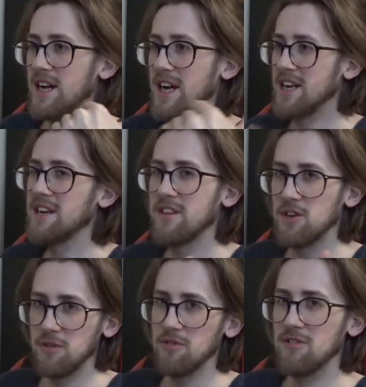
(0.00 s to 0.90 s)
and you could
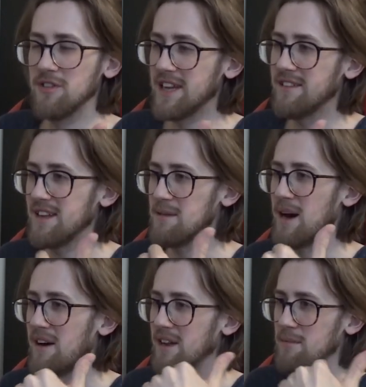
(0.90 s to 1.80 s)
tell she was uneasy
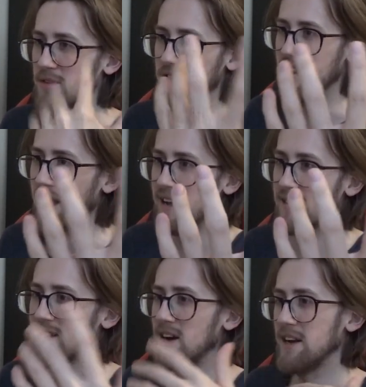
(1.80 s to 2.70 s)
about it, but let
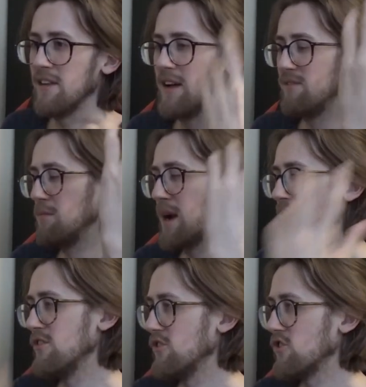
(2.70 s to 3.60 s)
it slide. And then for
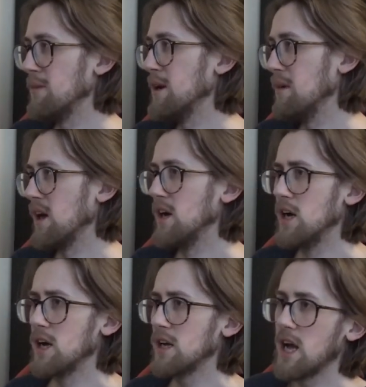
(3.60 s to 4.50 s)
Peyton to just come in and be like,
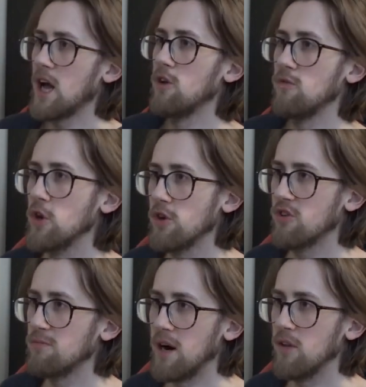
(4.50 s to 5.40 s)
yeah, I love
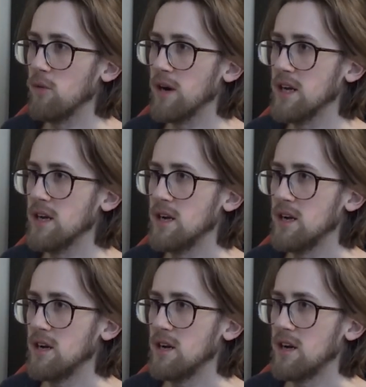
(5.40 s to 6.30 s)
Lucas, by the way,
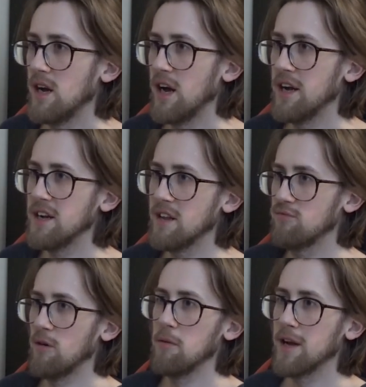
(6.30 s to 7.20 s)
and he's
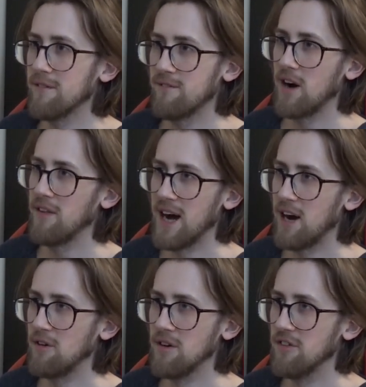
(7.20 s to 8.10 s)
probably going to find that
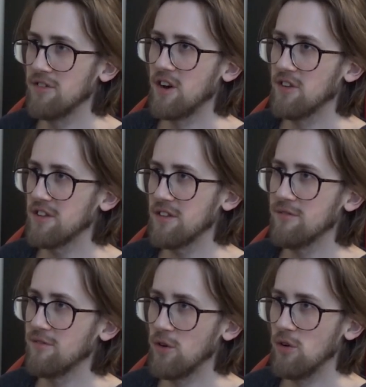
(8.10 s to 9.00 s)
out at the start of
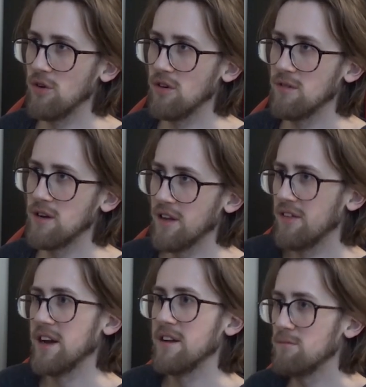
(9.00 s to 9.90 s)
season four,
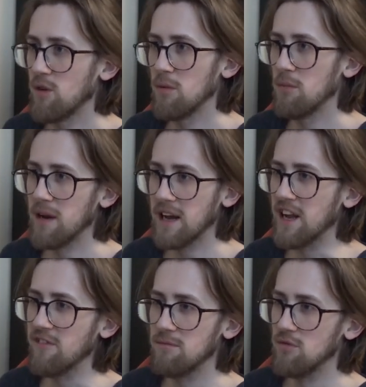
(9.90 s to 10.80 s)
and then probably
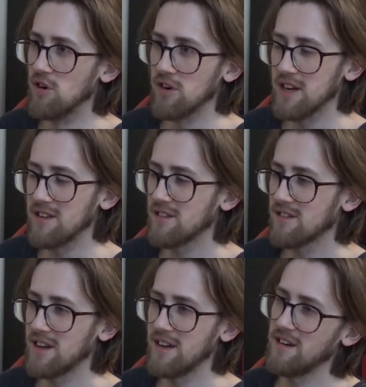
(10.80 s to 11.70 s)
leave Brooke. It's
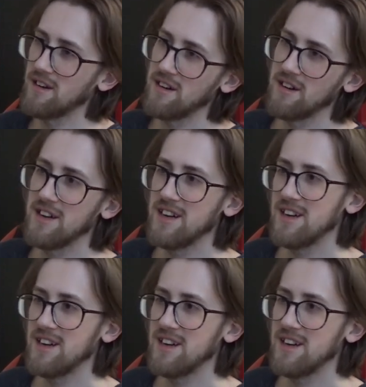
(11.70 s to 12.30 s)
just like, oh,